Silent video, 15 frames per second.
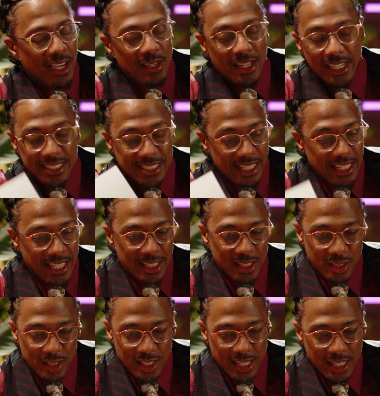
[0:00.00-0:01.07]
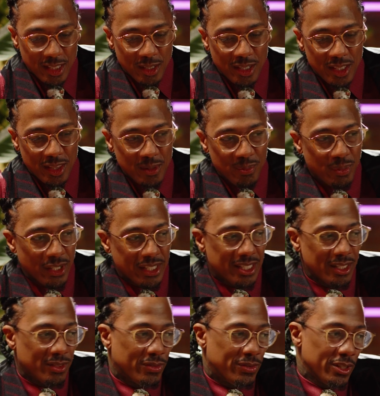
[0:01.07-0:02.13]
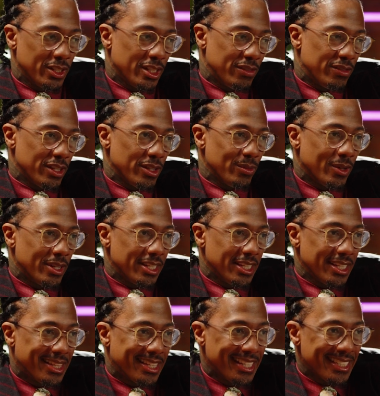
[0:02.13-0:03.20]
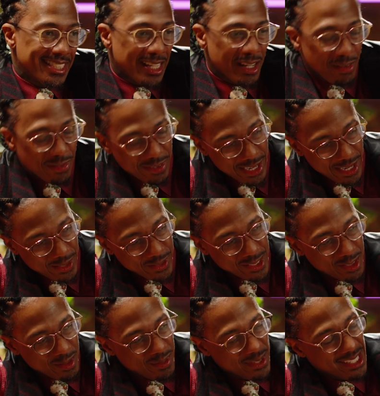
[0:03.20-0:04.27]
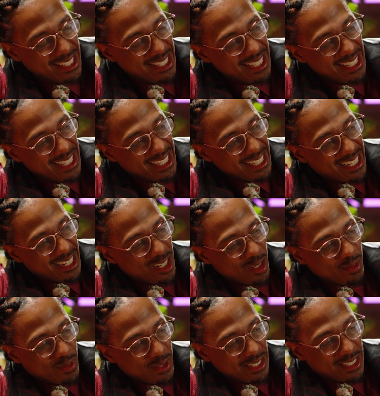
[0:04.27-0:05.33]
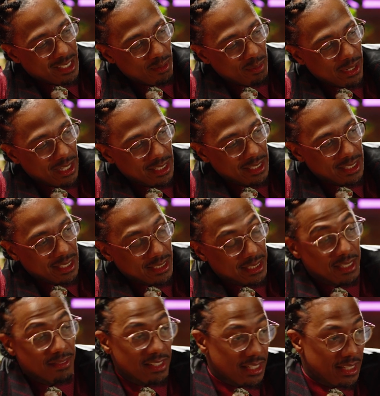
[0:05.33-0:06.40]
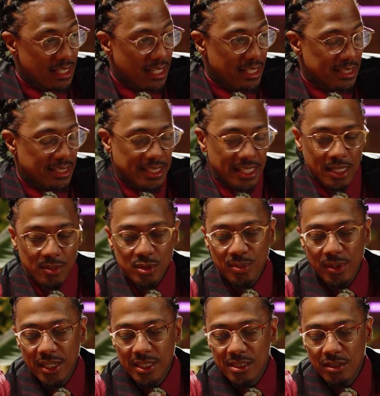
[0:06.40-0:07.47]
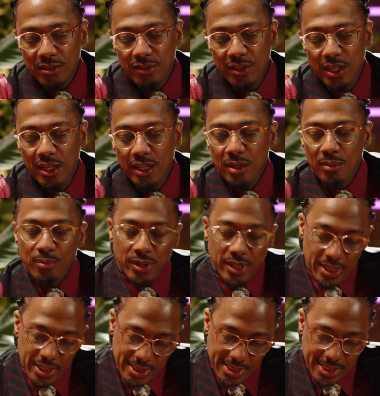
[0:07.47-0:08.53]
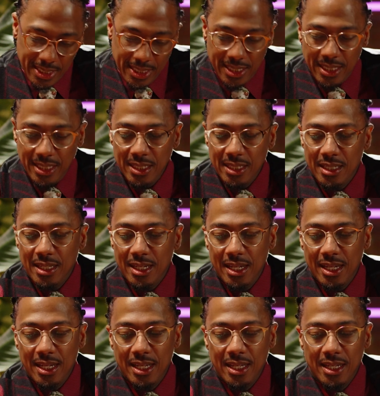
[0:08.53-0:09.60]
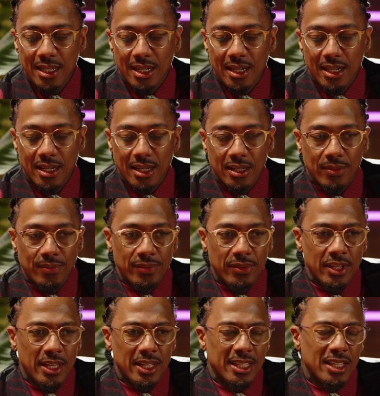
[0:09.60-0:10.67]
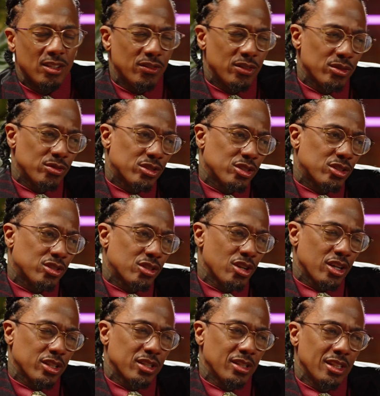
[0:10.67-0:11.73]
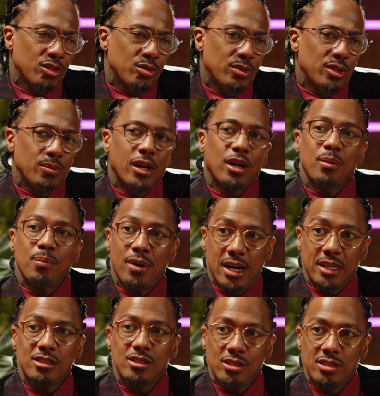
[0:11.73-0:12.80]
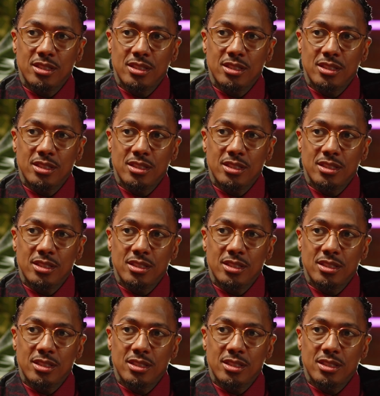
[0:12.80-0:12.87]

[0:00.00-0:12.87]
I said, in the book is full of it. One of the things that I found to be pretty compelling is even in that same space of being seen, and they even talked a little bit about imposter